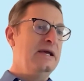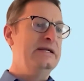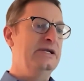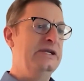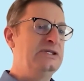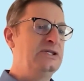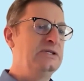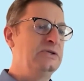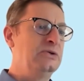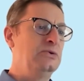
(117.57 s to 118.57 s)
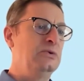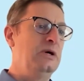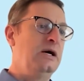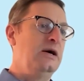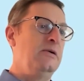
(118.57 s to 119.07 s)
in addition to
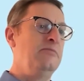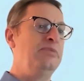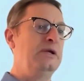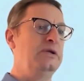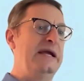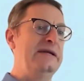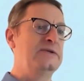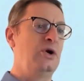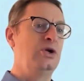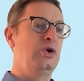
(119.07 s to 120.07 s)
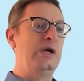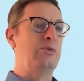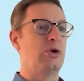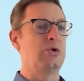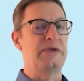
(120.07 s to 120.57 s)
uh, Bill and Anna's ongoing
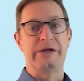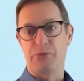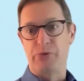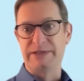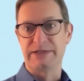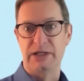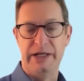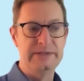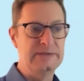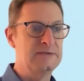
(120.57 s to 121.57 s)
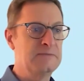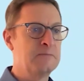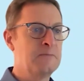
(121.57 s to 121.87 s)
work with enterprise clients,